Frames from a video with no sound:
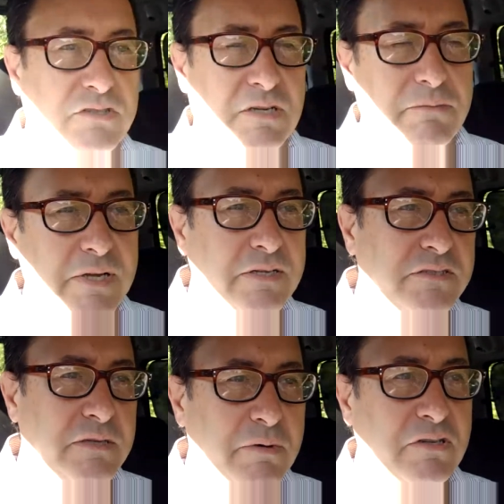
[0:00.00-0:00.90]
somewhere,
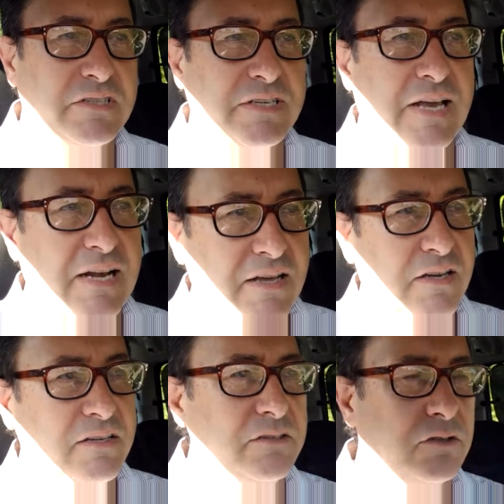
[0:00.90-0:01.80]
see Martin
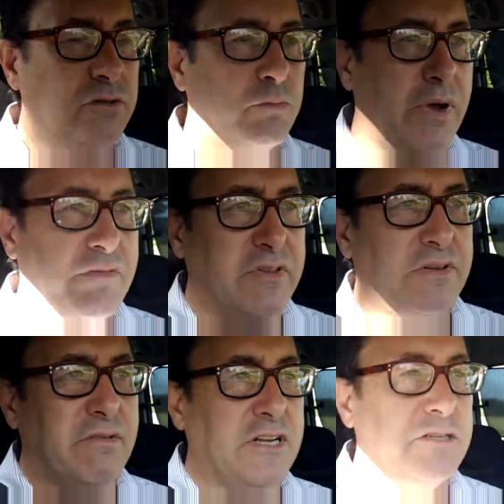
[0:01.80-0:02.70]
Kelleher or whatever the
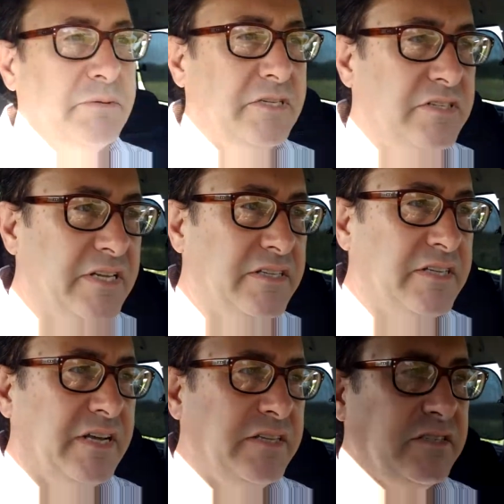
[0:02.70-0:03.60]
arrangement is these
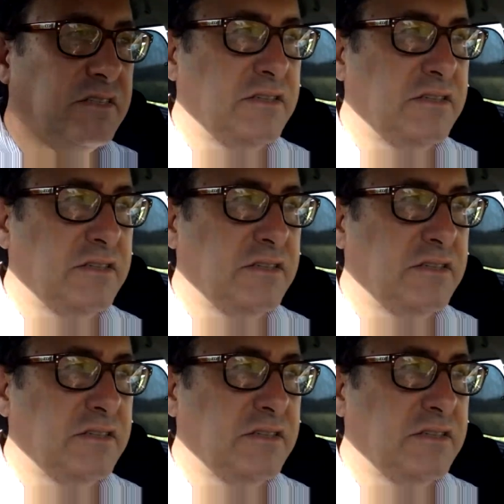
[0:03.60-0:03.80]
days.